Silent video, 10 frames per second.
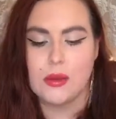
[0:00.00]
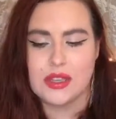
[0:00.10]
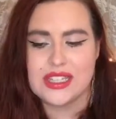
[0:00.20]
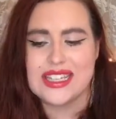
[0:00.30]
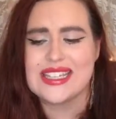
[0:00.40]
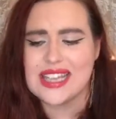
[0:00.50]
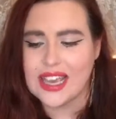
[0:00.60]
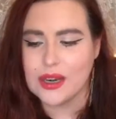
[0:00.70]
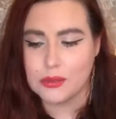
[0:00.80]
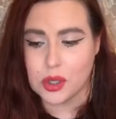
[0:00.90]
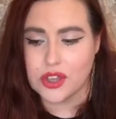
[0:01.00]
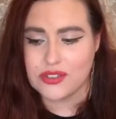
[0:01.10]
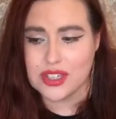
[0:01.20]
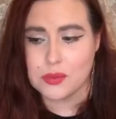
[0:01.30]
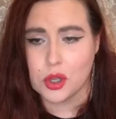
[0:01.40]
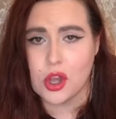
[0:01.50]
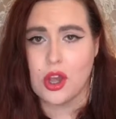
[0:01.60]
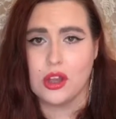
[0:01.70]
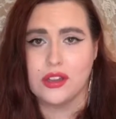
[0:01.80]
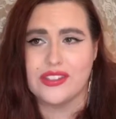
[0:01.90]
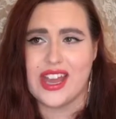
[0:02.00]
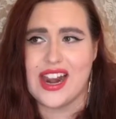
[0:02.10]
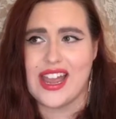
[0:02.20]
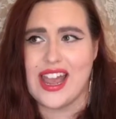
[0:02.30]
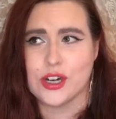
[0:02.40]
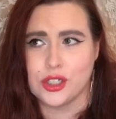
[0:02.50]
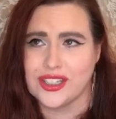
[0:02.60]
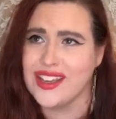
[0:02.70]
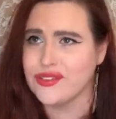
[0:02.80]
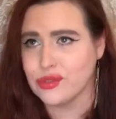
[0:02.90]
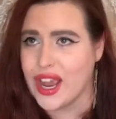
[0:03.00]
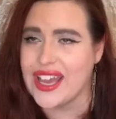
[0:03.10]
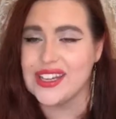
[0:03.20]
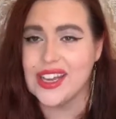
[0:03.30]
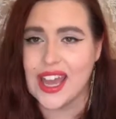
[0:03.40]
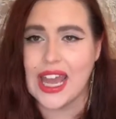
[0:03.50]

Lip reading: is the second book of this book haul that I actually have read,